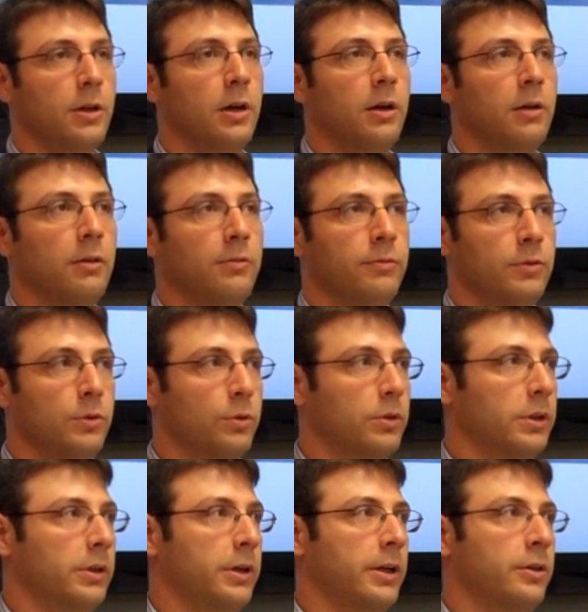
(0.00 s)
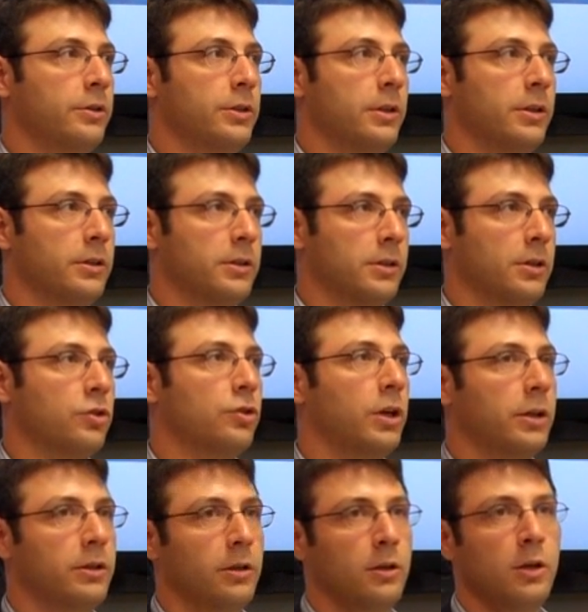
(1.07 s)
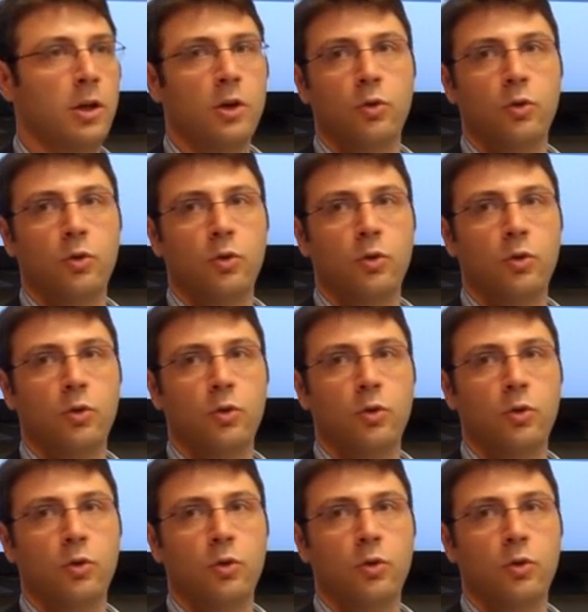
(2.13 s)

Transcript: of nuclear energy that's constructed